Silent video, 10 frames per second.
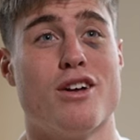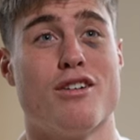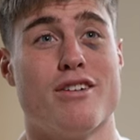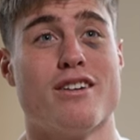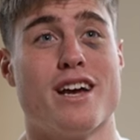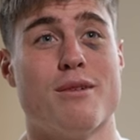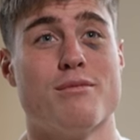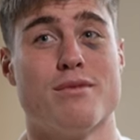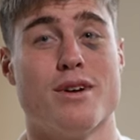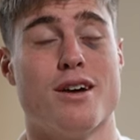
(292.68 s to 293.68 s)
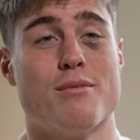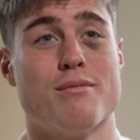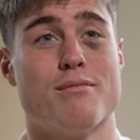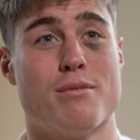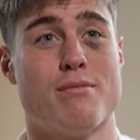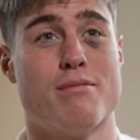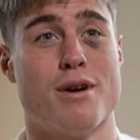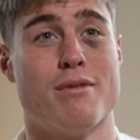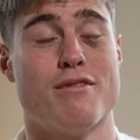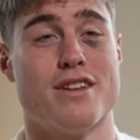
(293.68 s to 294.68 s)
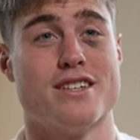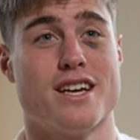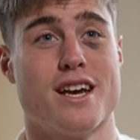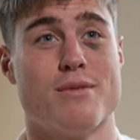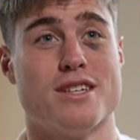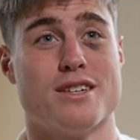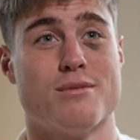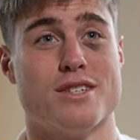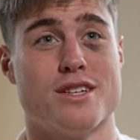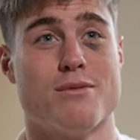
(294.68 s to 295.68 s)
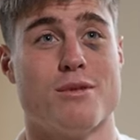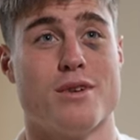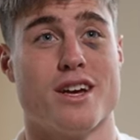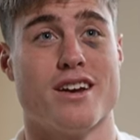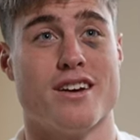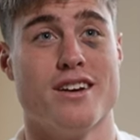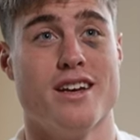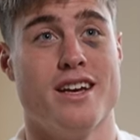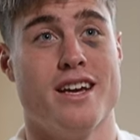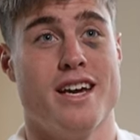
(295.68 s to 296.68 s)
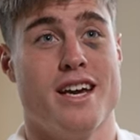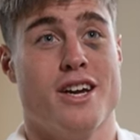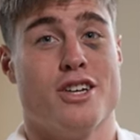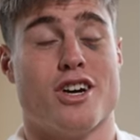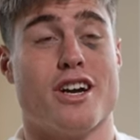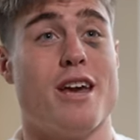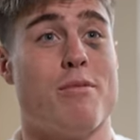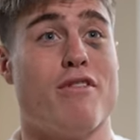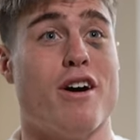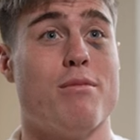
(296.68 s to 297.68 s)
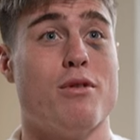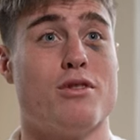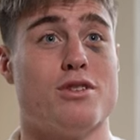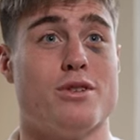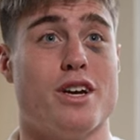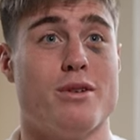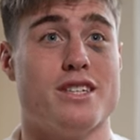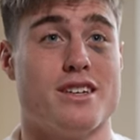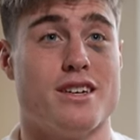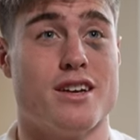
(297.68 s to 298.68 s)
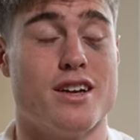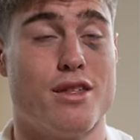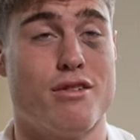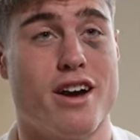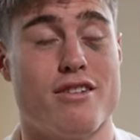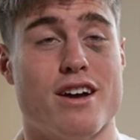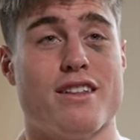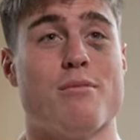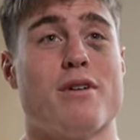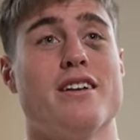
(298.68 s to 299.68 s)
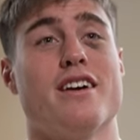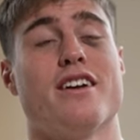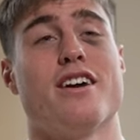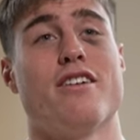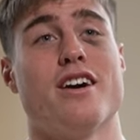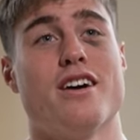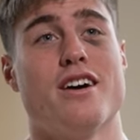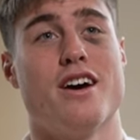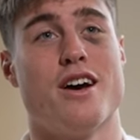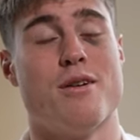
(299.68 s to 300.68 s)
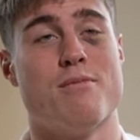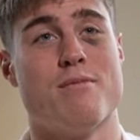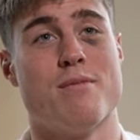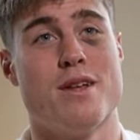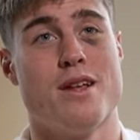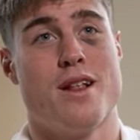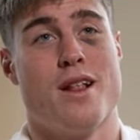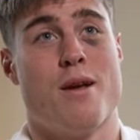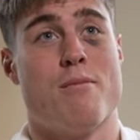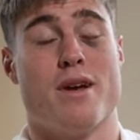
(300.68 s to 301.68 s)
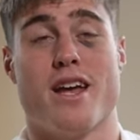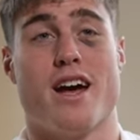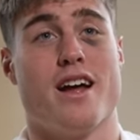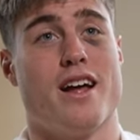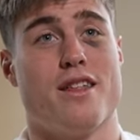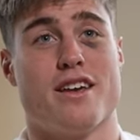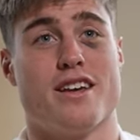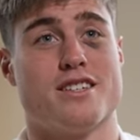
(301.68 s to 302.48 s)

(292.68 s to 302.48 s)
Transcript: a lot around camp, prepping for this game. He's going to be someone we're going to try and keep off our ball because we know he's a threat around that breakdown area. But yeah, I think